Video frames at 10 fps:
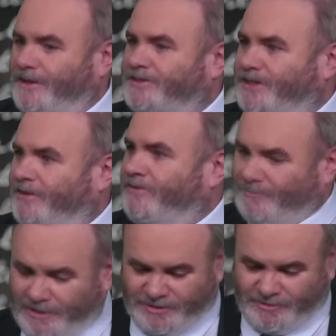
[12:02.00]
his death
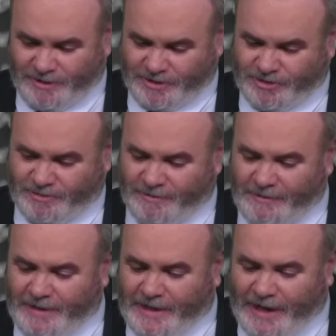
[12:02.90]
and resurrection,
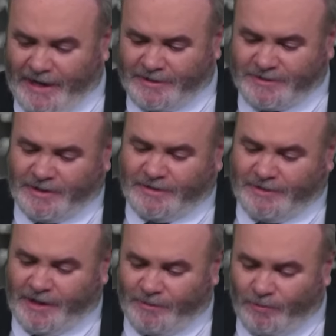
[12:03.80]
and
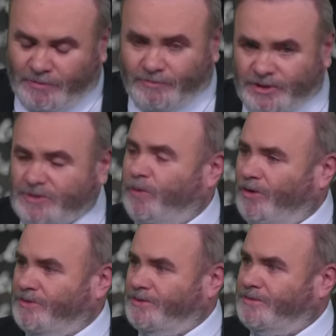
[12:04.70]
they will
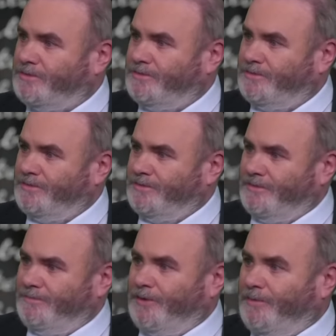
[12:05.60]
respond
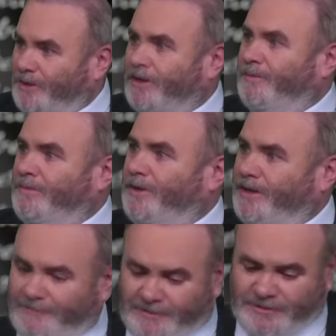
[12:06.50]
by becoming
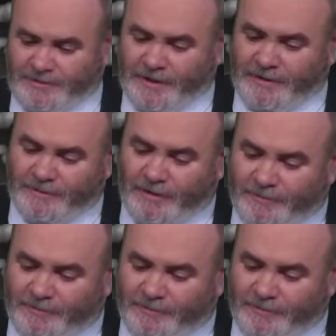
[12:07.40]
believers and